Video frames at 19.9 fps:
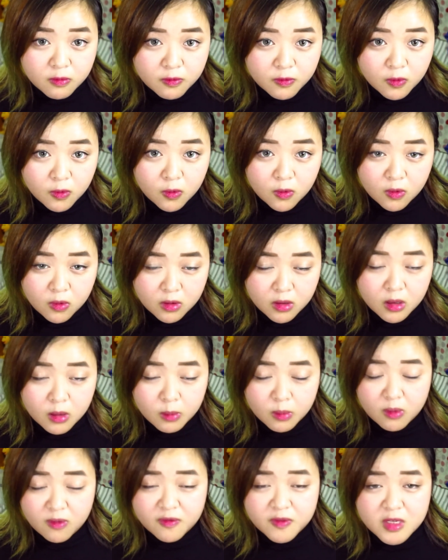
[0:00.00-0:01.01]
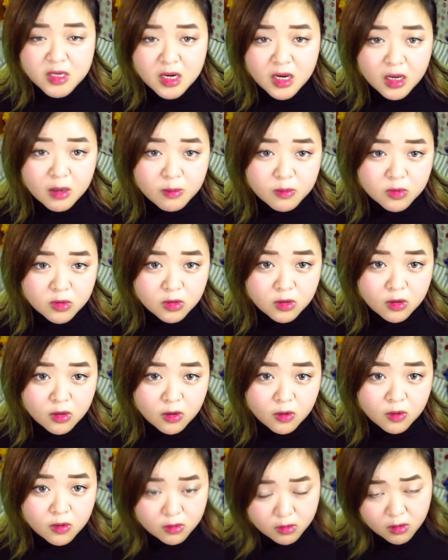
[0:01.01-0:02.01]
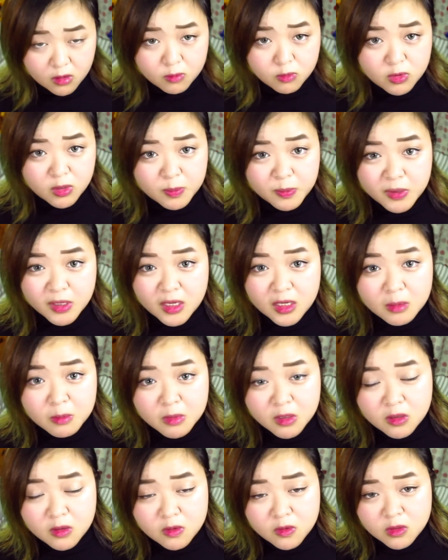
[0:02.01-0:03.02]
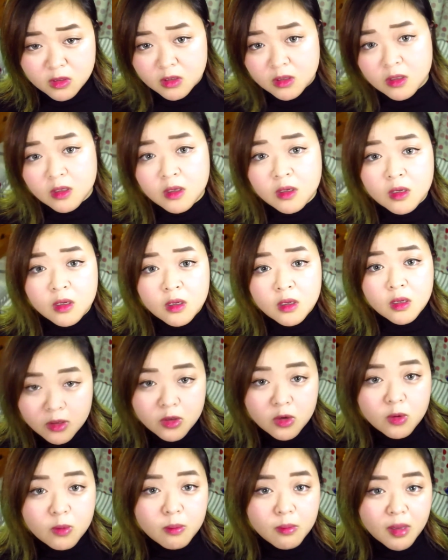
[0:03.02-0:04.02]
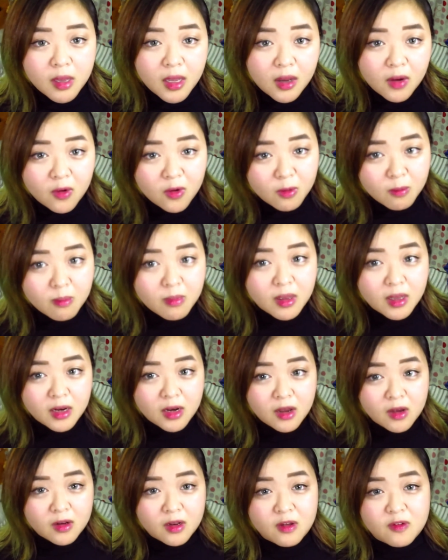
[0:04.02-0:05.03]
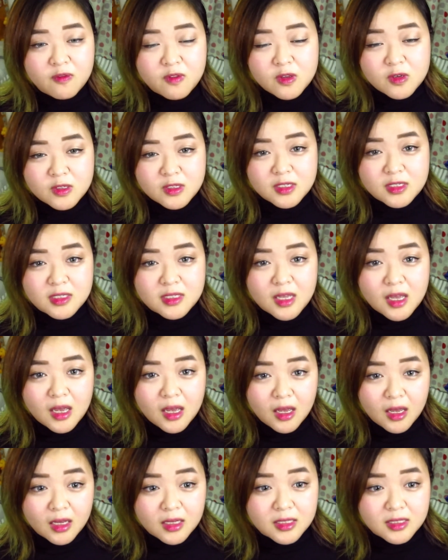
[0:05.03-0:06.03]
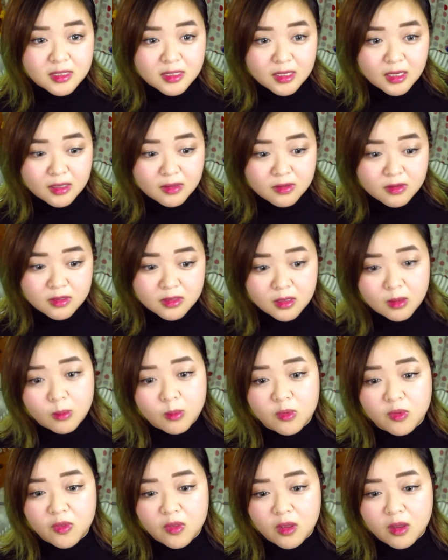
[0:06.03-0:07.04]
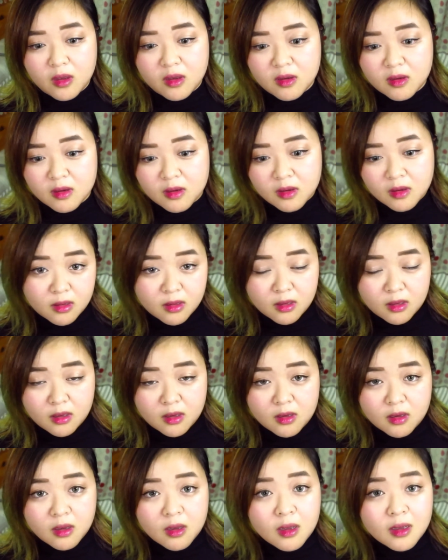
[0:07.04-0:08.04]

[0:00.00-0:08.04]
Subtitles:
for a couple of times, on repeat mode, you may or may not have noticed I said something like